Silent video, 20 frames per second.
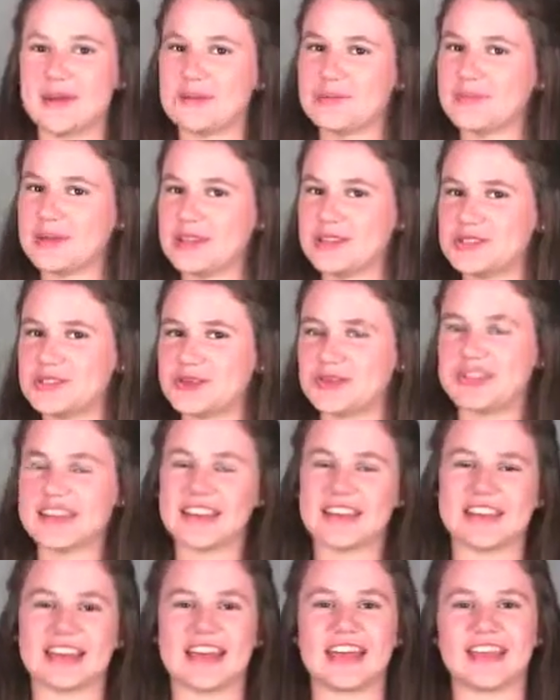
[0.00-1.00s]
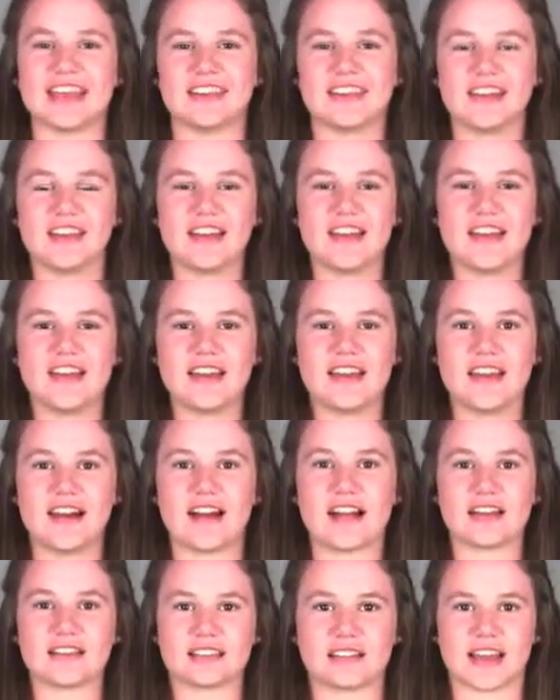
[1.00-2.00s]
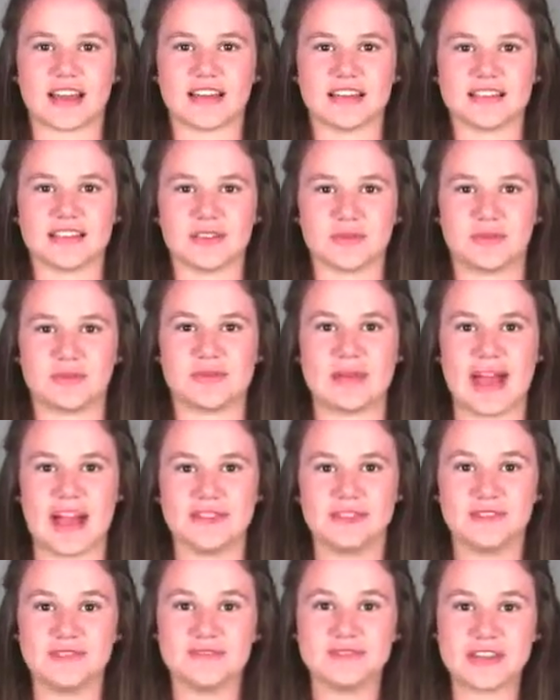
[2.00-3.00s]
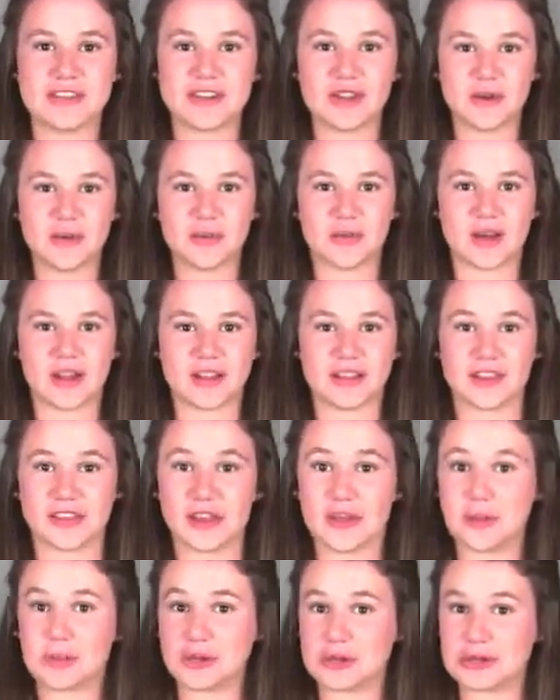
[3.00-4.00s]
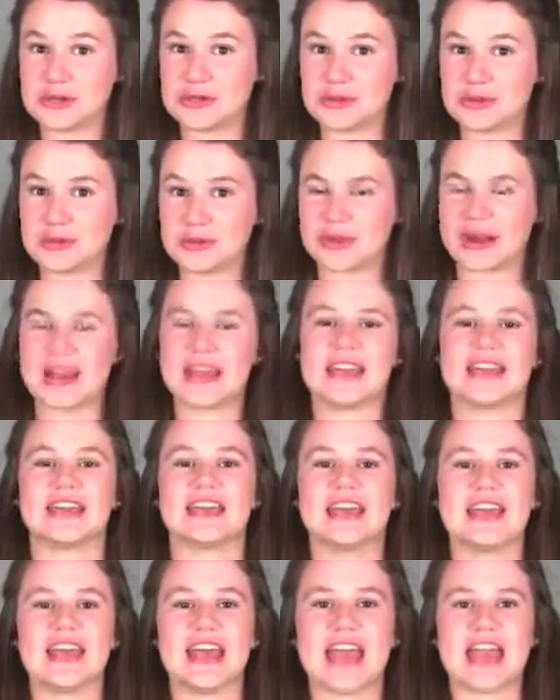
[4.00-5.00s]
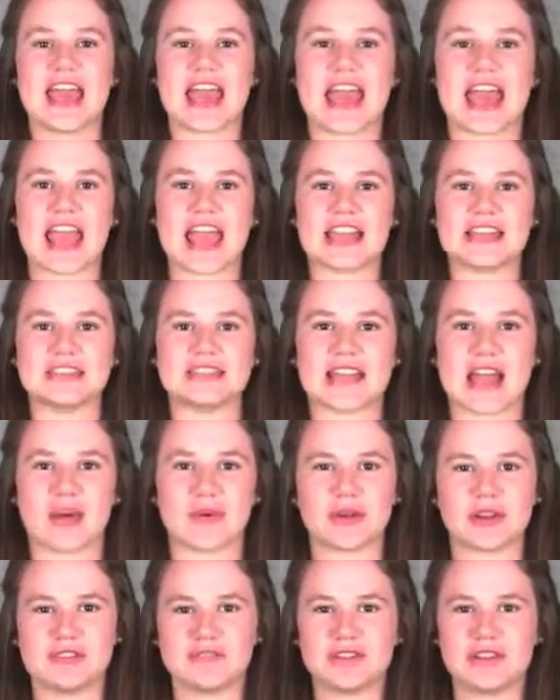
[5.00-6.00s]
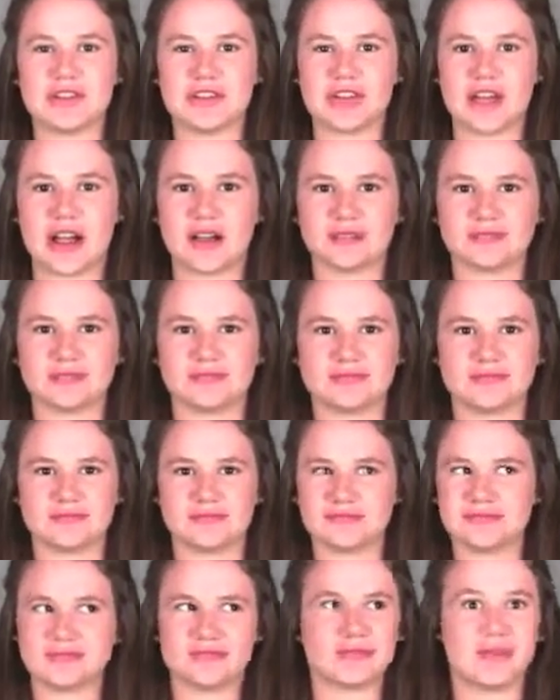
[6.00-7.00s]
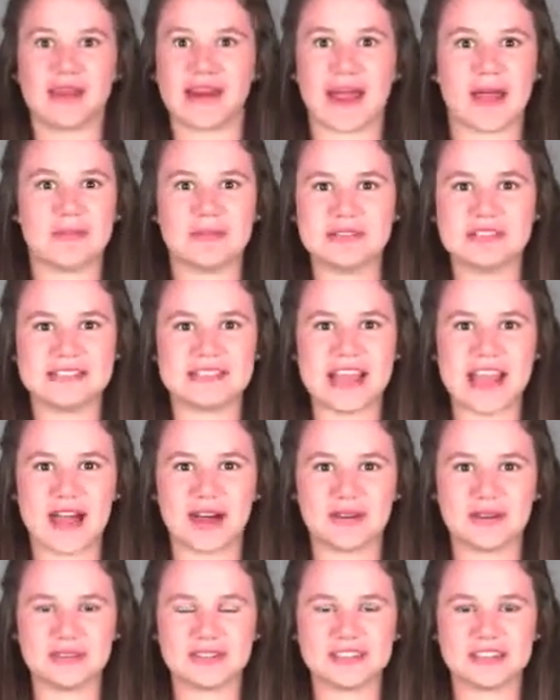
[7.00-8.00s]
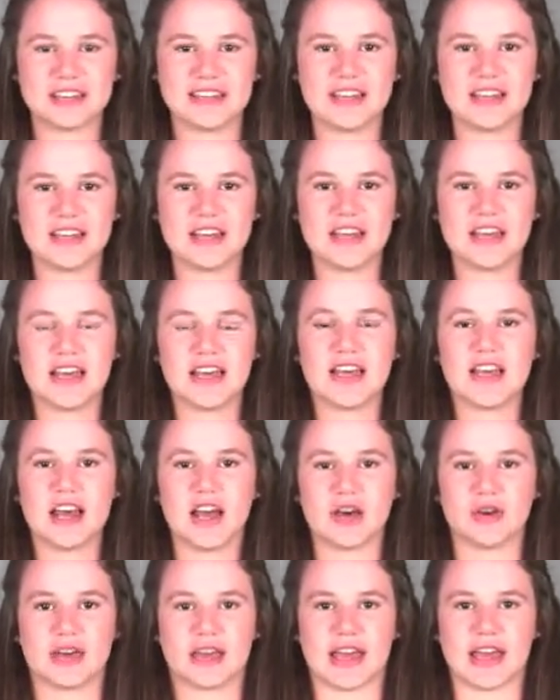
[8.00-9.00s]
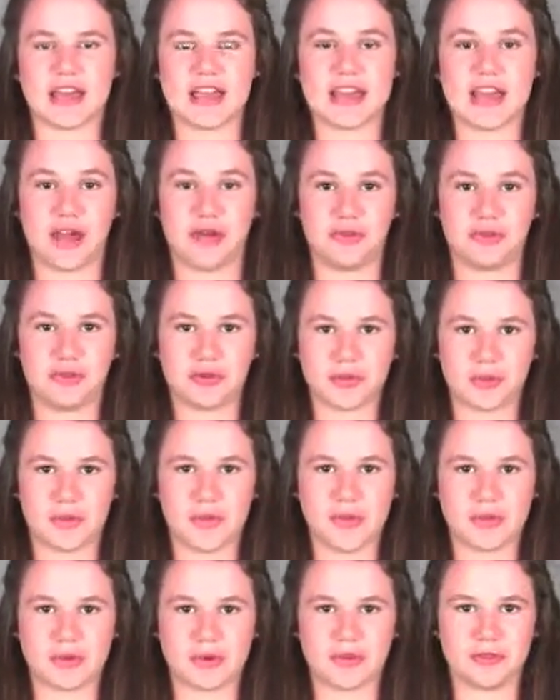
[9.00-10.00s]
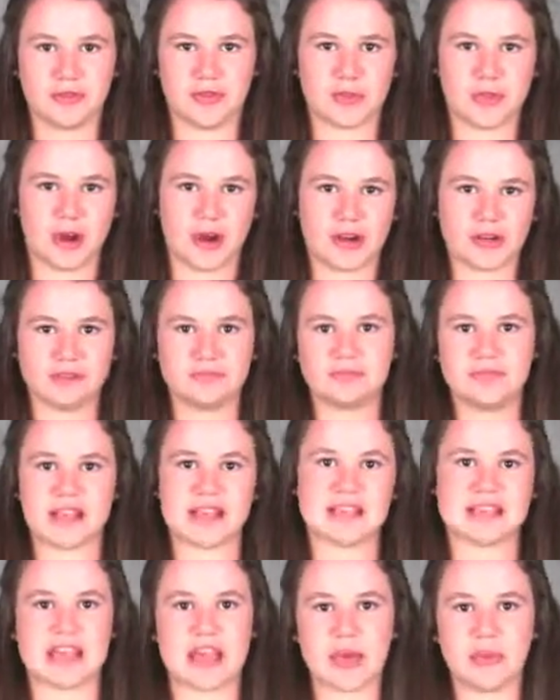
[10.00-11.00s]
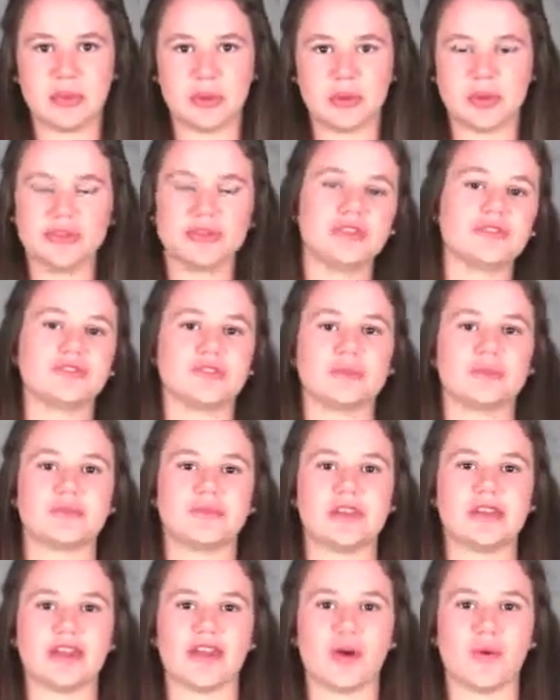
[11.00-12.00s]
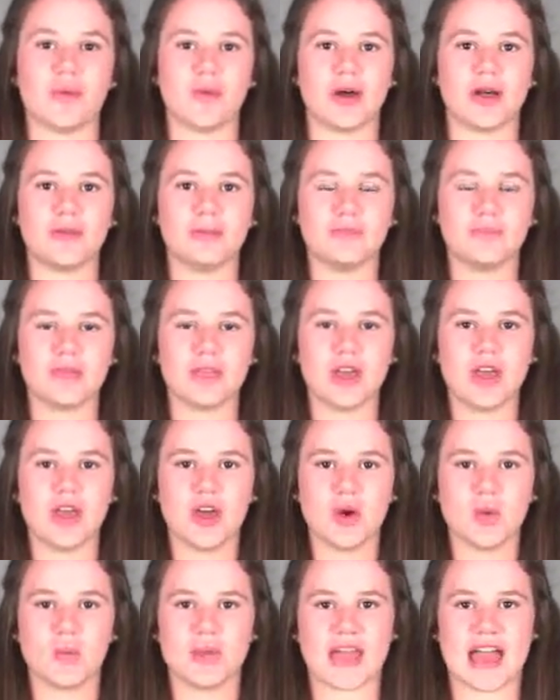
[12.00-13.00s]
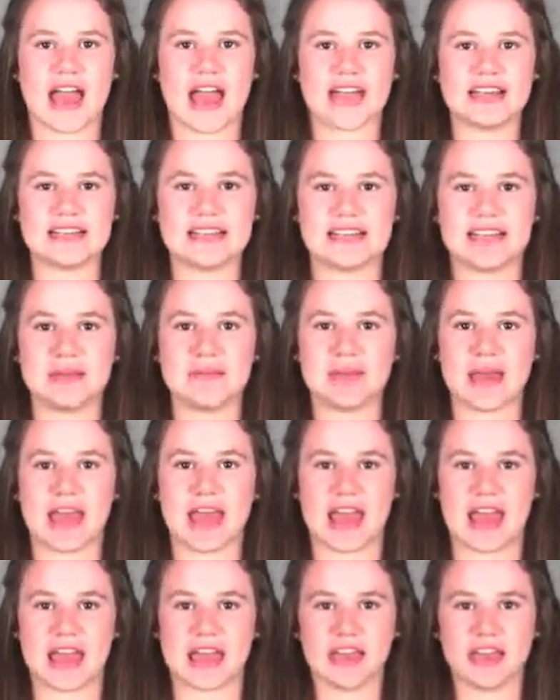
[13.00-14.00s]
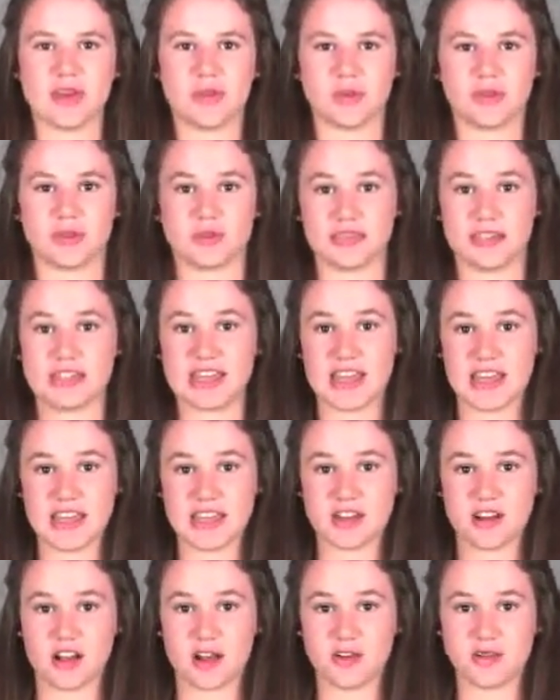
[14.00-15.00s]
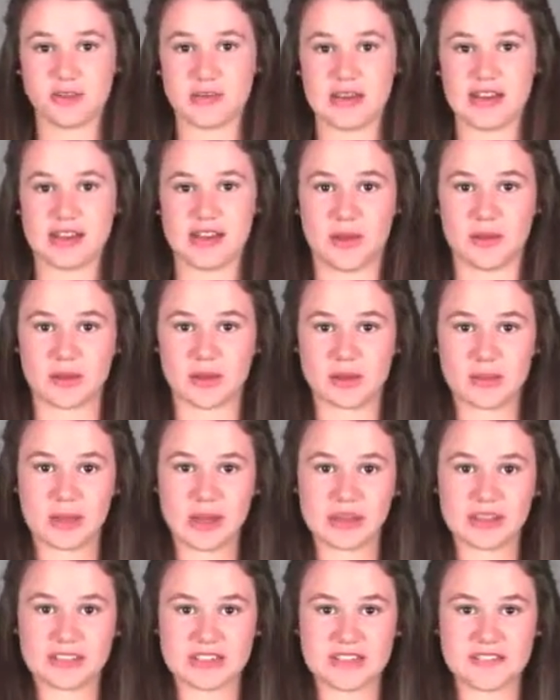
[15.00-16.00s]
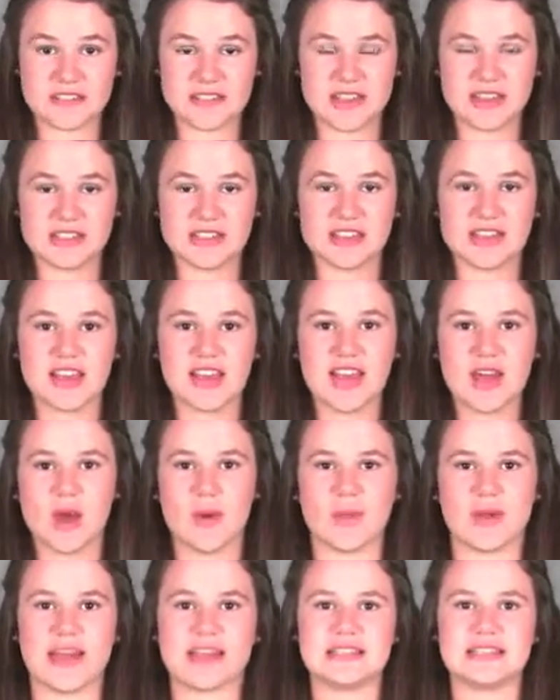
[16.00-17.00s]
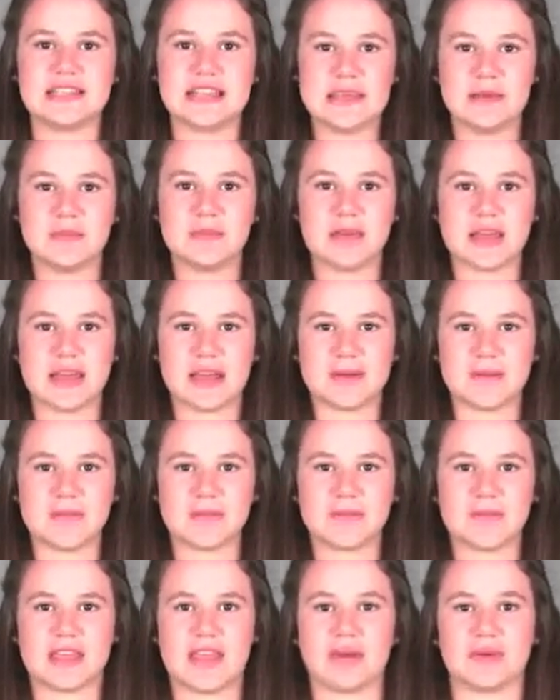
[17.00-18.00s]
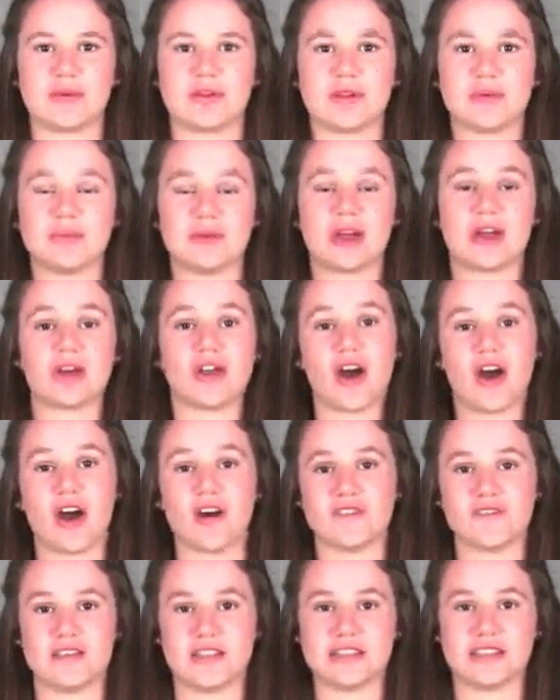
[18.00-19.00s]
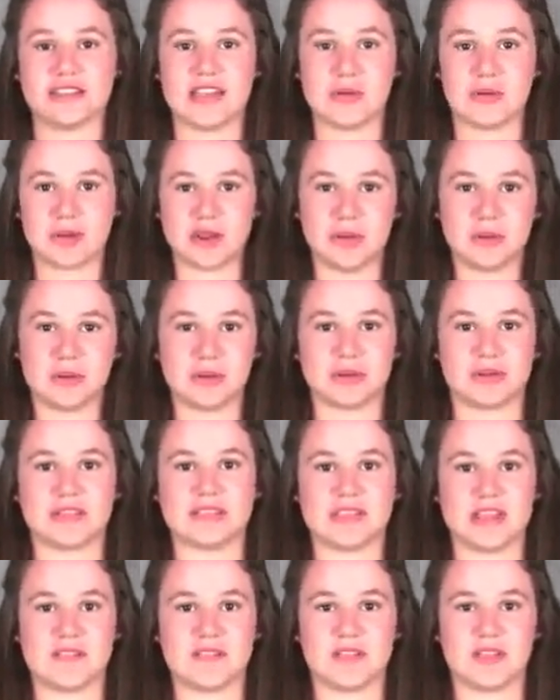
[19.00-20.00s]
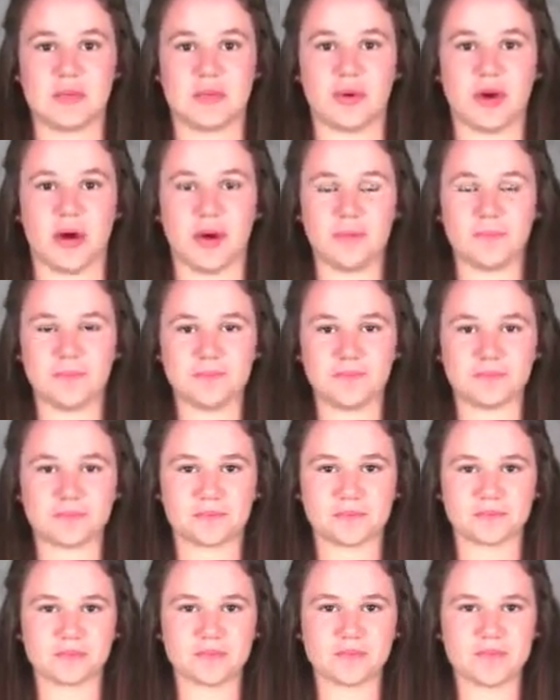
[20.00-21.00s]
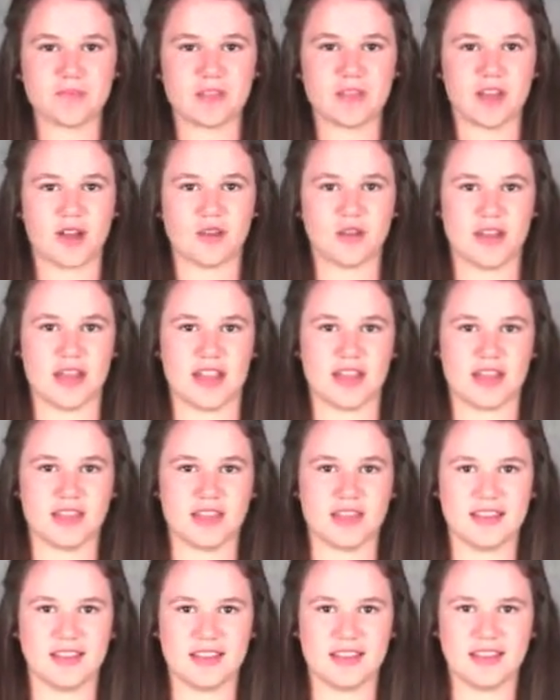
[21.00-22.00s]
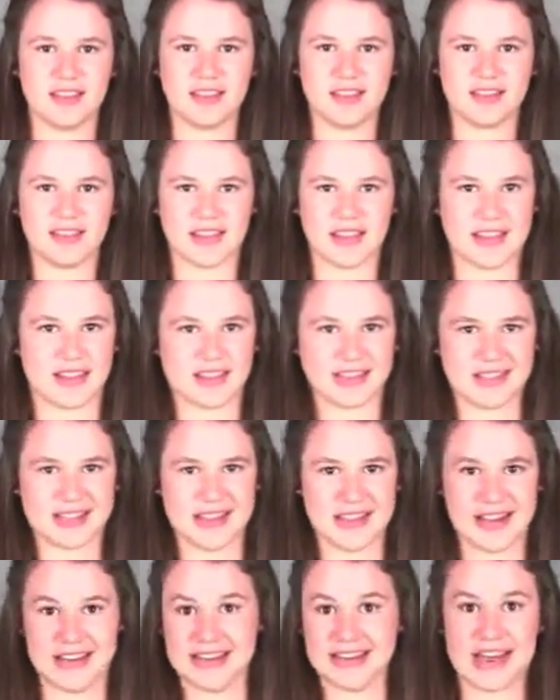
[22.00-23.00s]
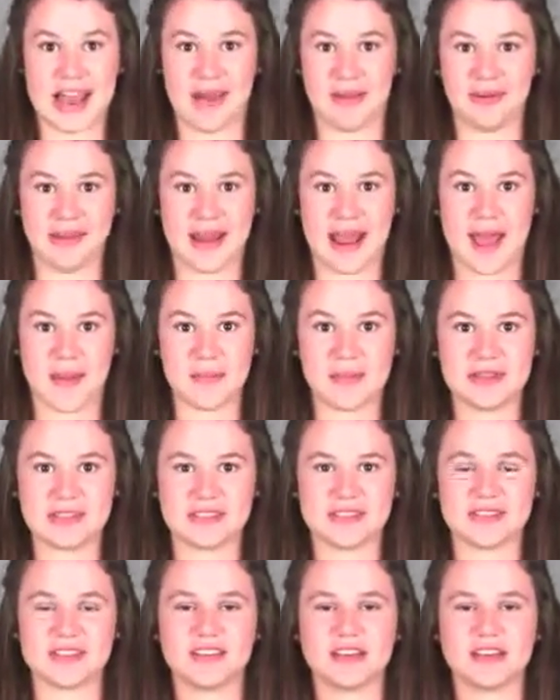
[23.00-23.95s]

Peach with you again. Alright, we're back from video 1, the commercial break, and now we're going to figure out what happens now. Okay, now if you'll remember from our example from video 1, we had Team A, which was kicking off, meaning they were going to be on defense. We had Team B. They were going to be on offense. They were going to be receiving the ball. Okay, like I said, now what happens?